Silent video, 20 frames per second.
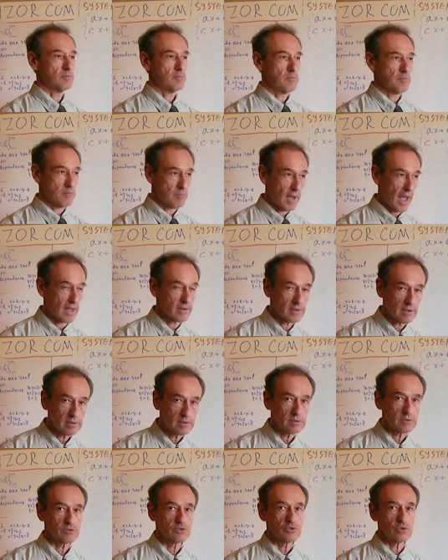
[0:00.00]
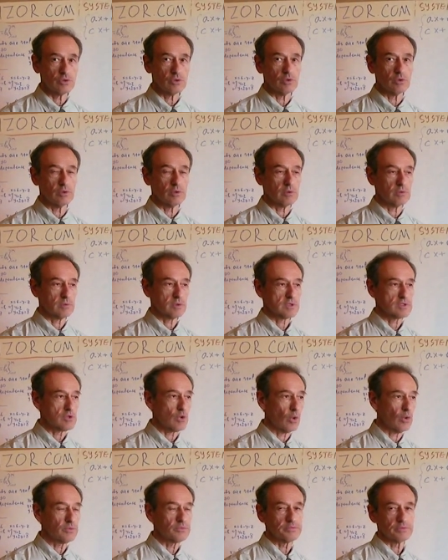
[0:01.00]
method to
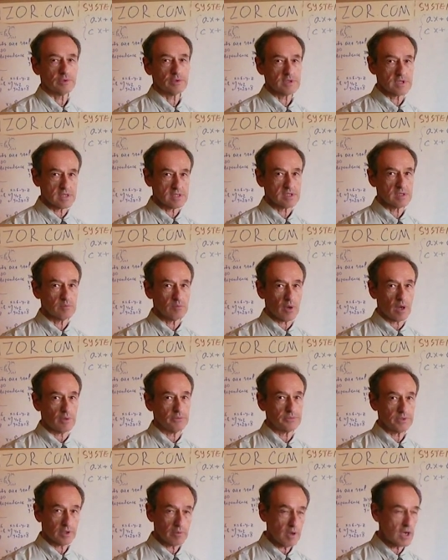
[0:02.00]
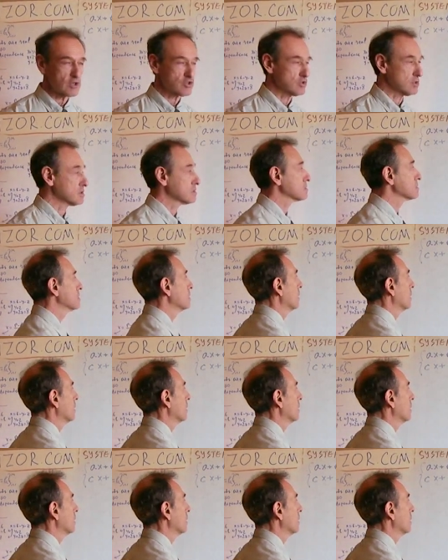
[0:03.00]
solve system of equations.